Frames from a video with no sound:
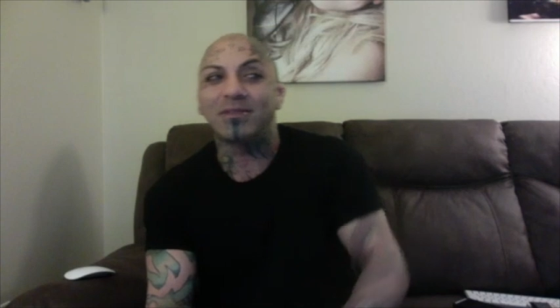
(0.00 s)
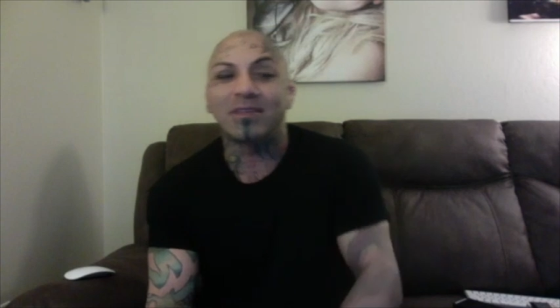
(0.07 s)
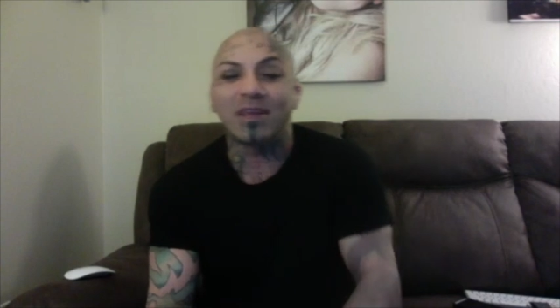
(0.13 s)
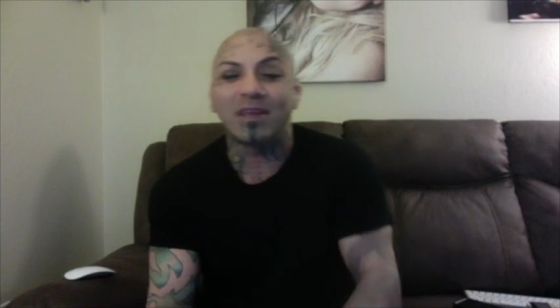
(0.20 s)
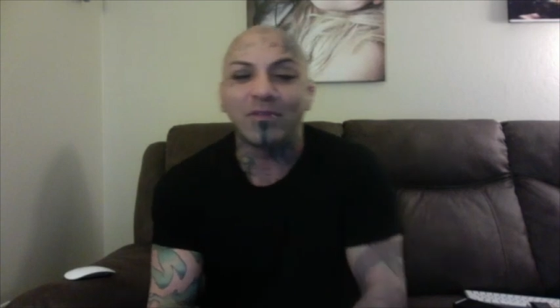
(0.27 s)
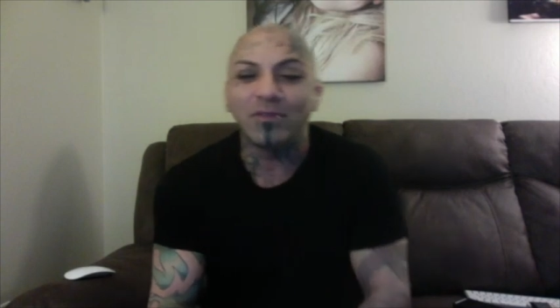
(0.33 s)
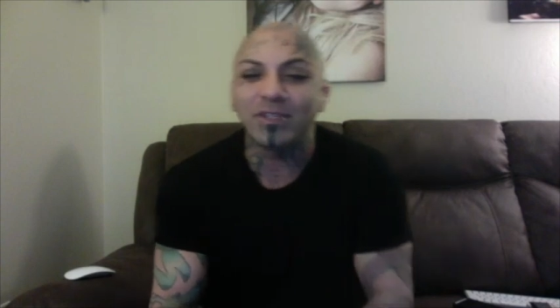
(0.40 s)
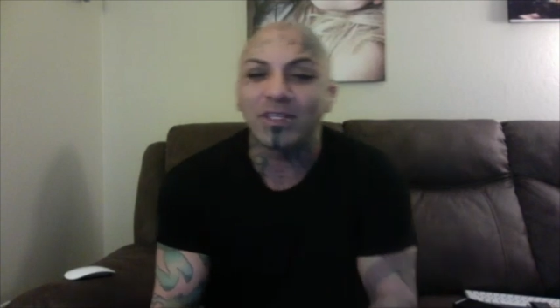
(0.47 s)

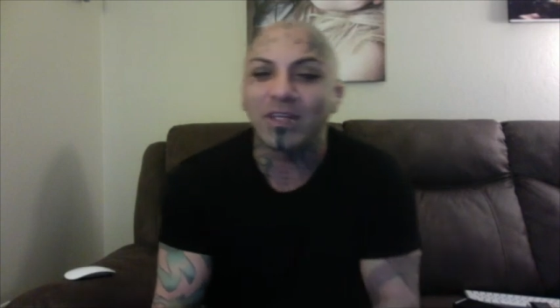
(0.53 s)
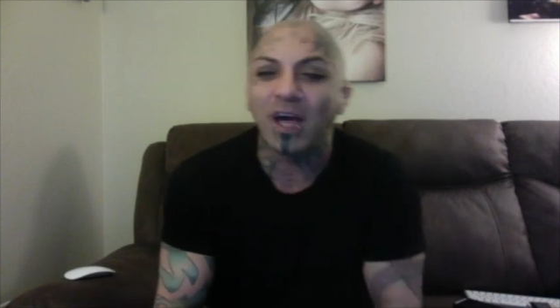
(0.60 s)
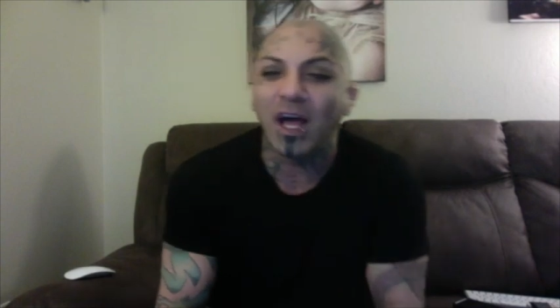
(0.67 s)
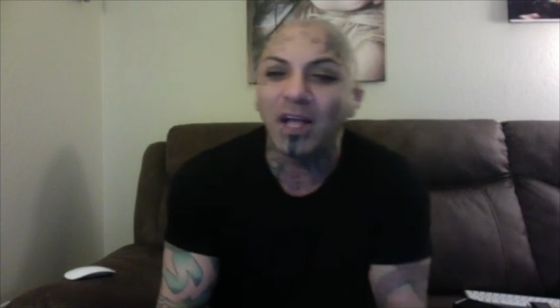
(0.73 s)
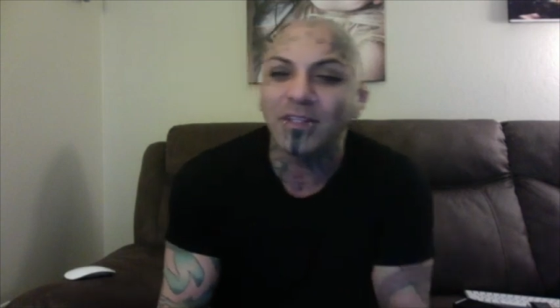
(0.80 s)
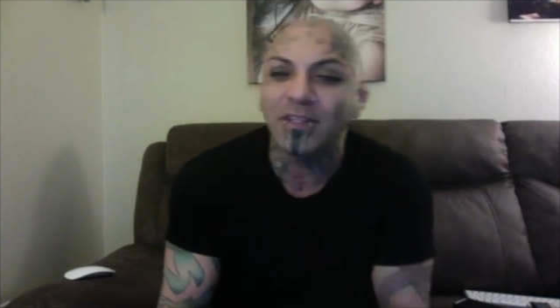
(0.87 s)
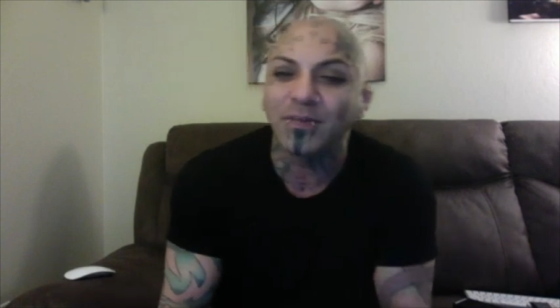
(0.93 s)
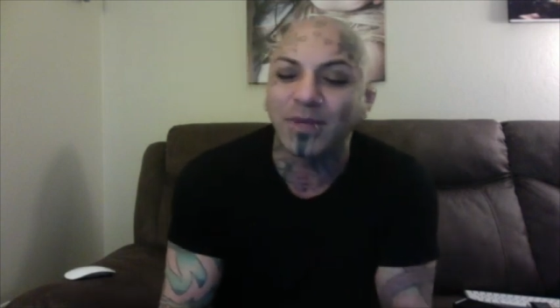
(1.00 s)
devils and
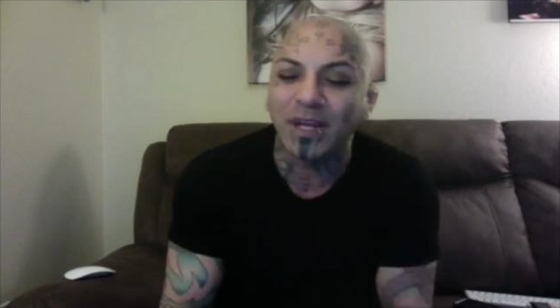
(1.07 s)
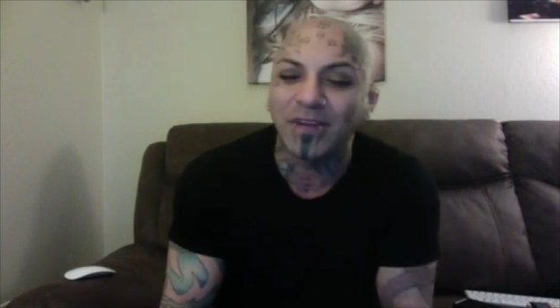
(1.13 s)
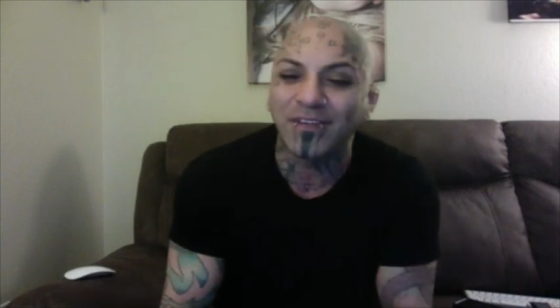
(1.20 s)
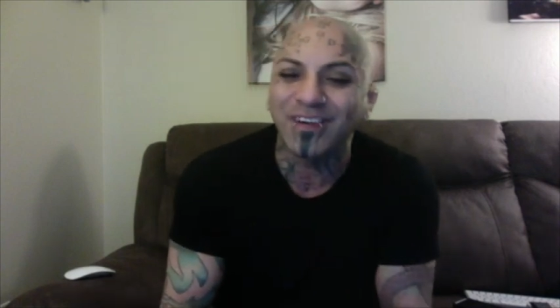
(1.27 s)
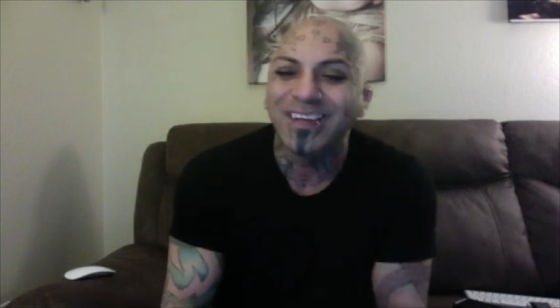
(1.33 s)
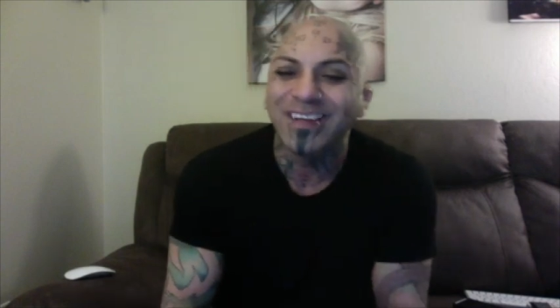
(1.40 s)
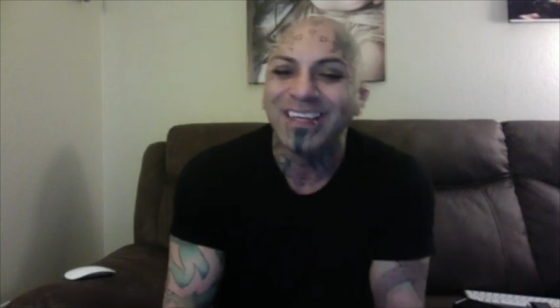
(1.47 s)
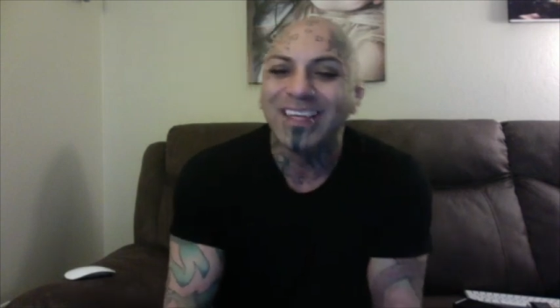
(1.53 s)
gods,
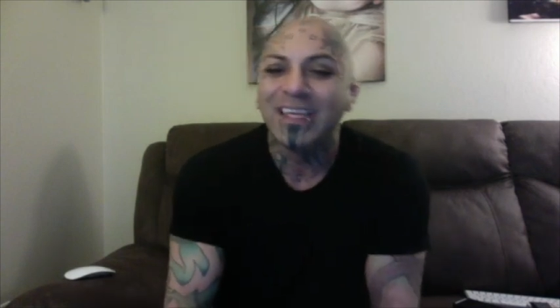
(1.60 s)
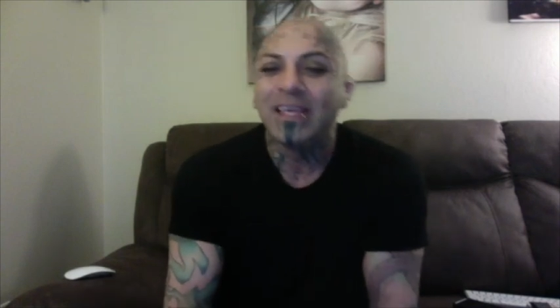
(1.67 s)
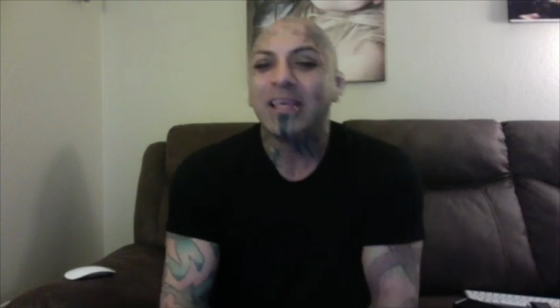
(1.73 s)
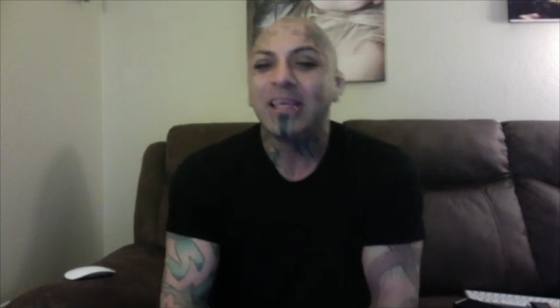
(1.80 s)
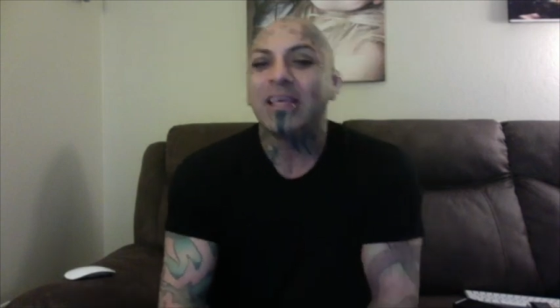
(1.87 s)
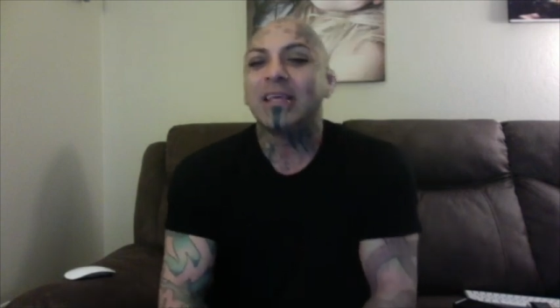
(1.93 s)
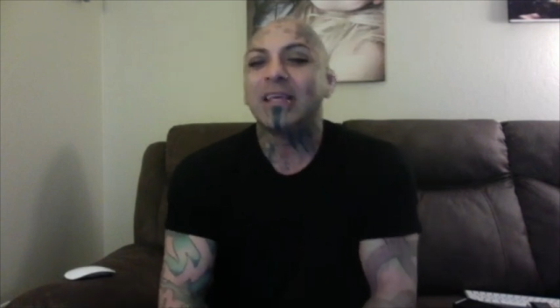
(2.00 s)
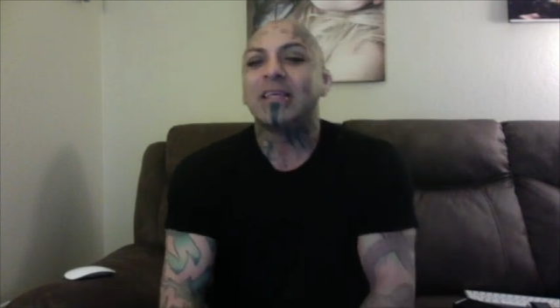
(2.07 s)
whatever,
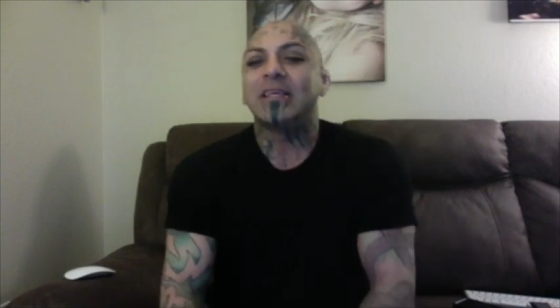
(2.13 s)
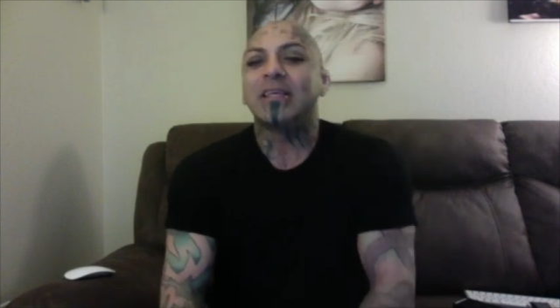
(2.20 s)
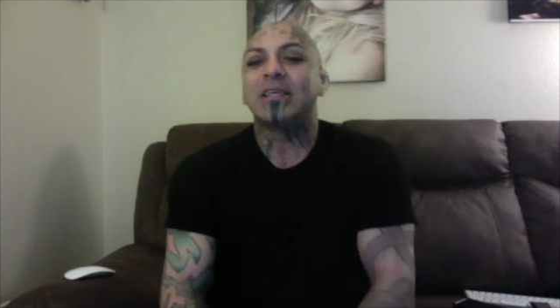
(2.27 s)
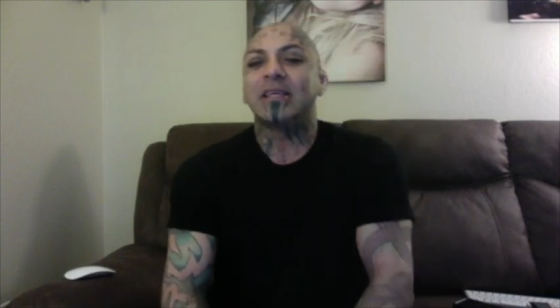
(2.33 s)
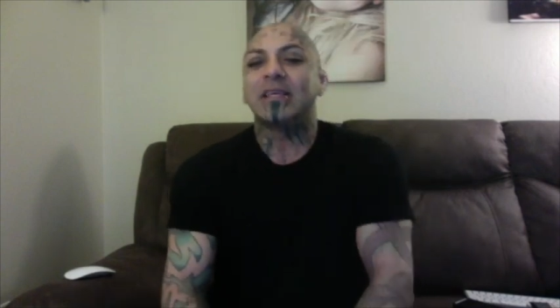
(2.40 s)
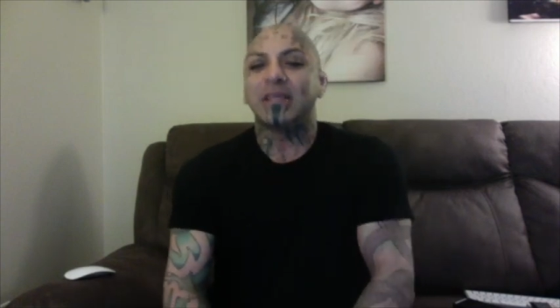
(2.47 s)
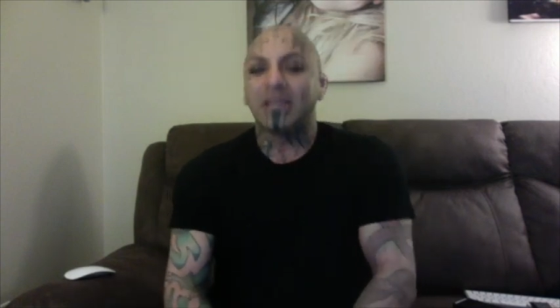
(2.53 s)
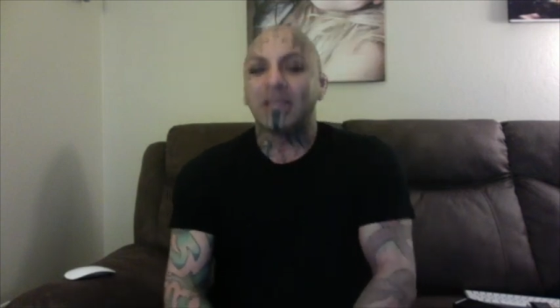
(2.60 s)

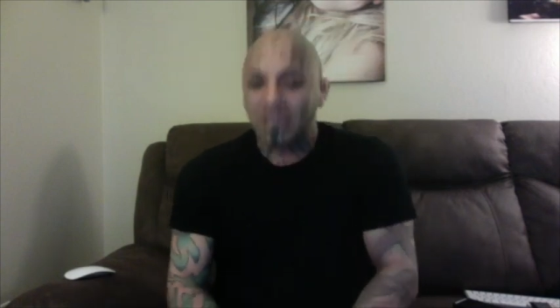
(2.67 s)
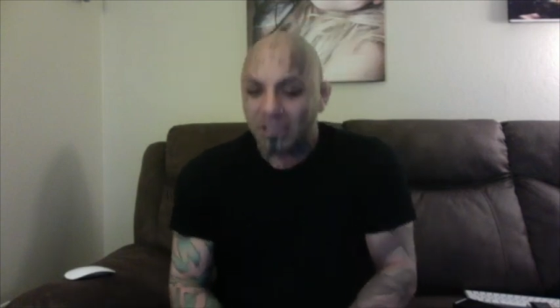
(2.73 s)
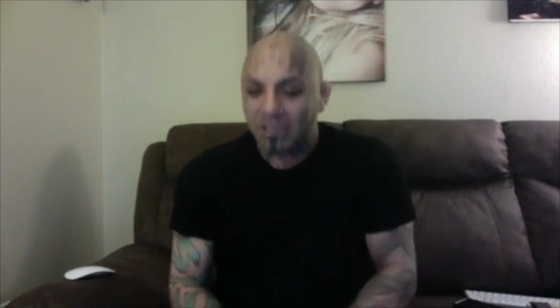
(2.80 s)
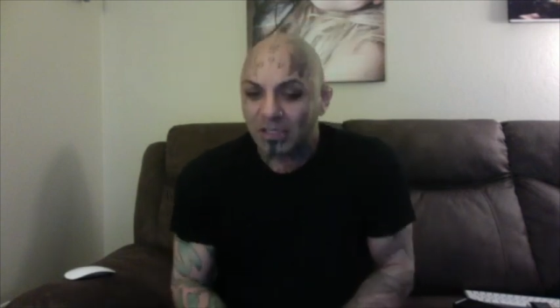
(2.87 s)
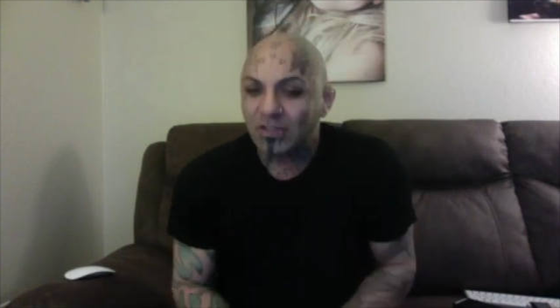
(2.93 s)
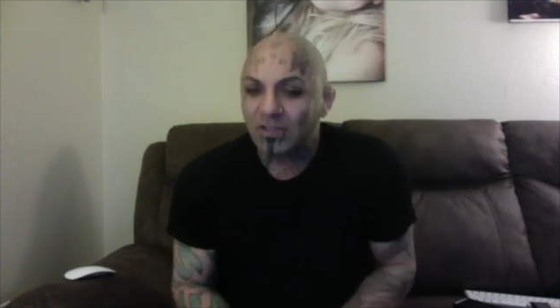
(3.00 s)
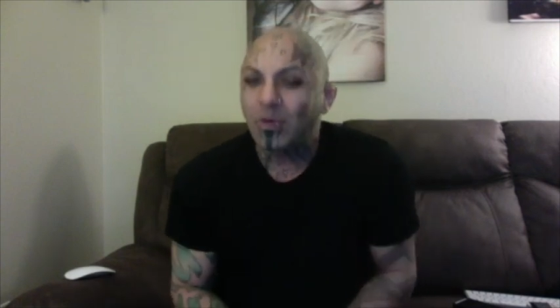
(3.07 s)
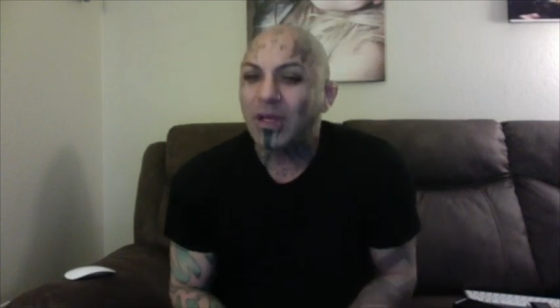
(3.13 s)

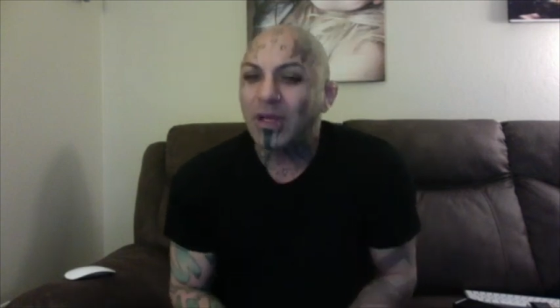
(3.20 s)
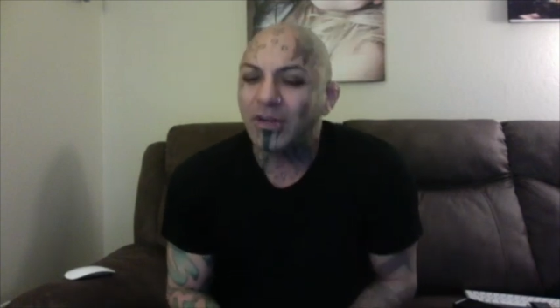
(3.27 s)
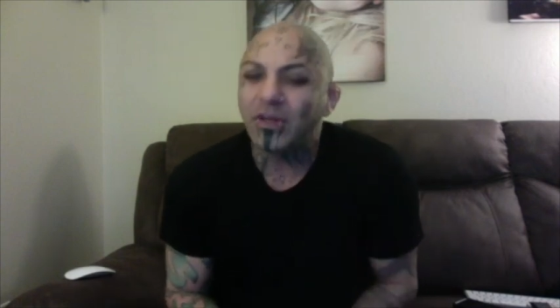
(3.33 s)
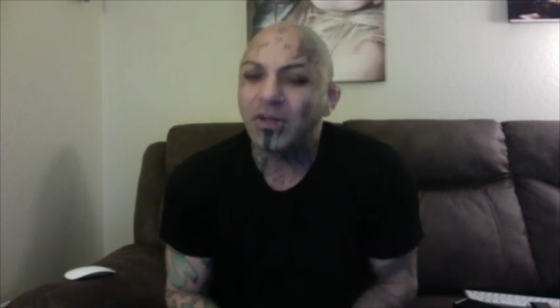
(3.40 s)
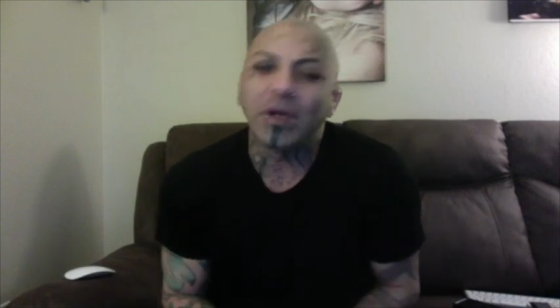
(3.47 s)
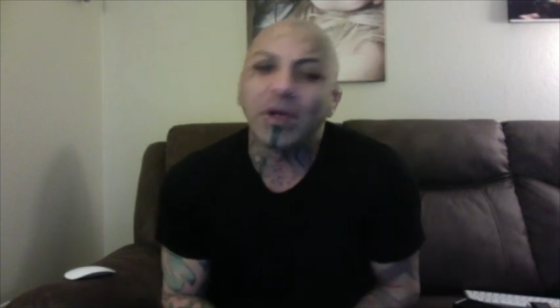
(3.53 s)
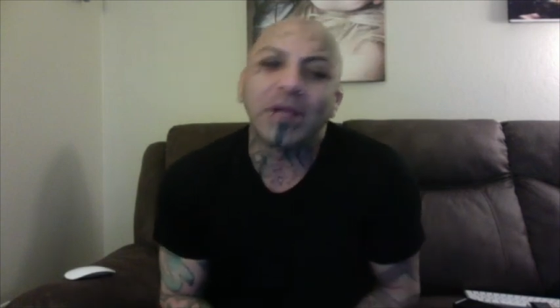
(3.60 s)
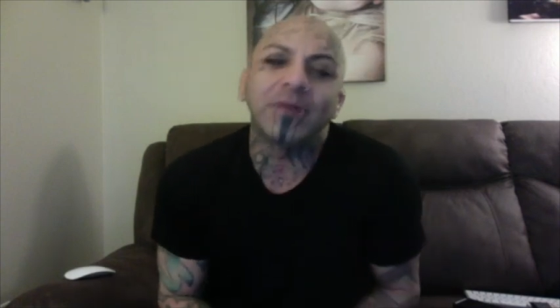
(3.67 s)
there's a way to
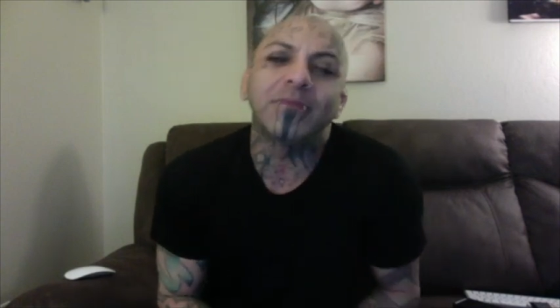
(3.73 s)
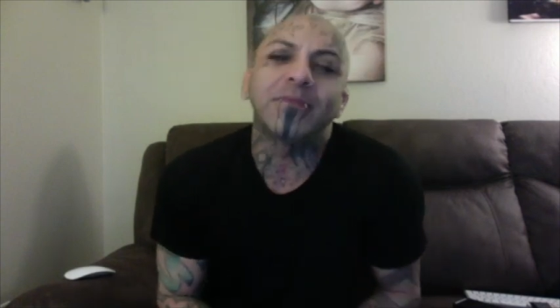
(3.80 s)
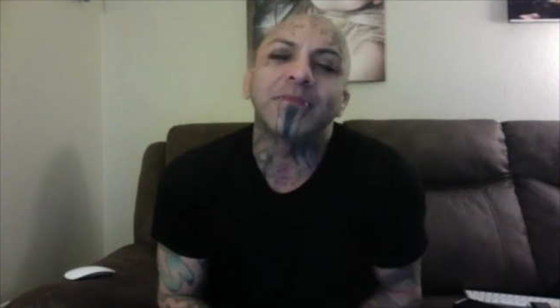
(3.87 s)
do it.